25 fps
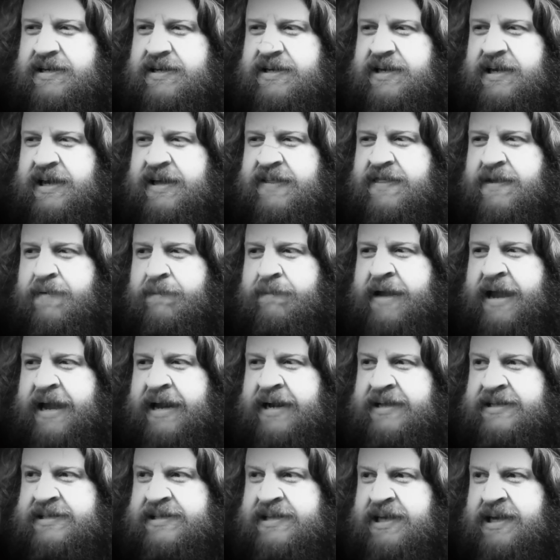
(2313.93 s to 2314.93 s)
in the
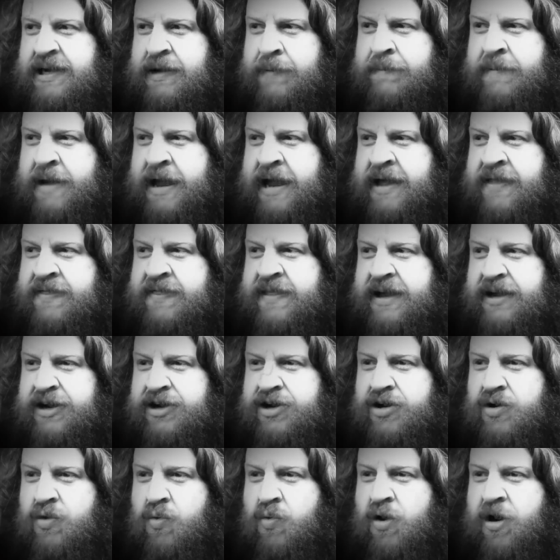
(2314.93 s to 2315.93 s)
manatee a man that
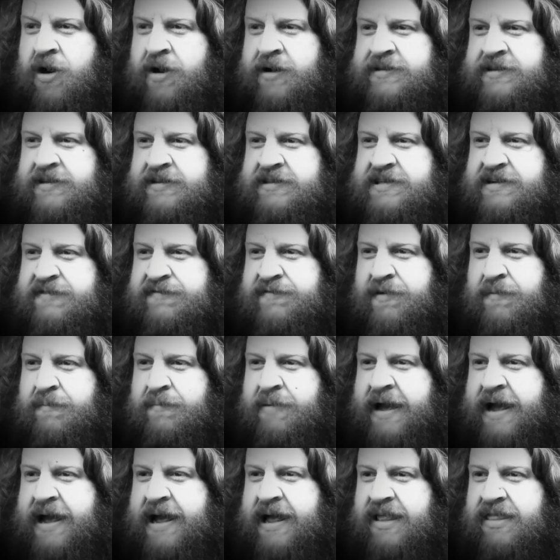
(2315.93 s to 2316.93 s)
could have walked a different
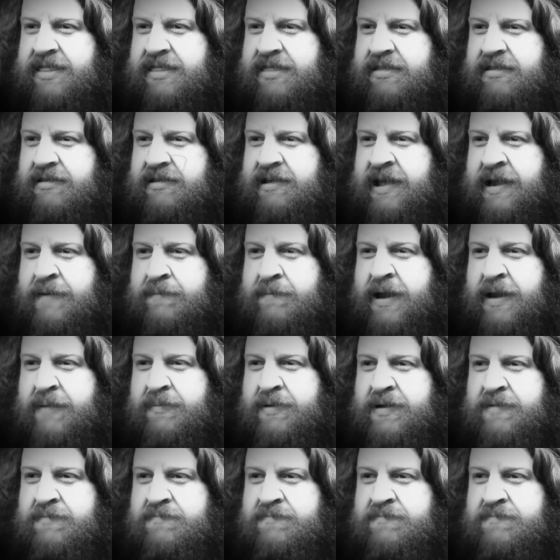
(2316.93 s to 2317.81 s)
path and maybe,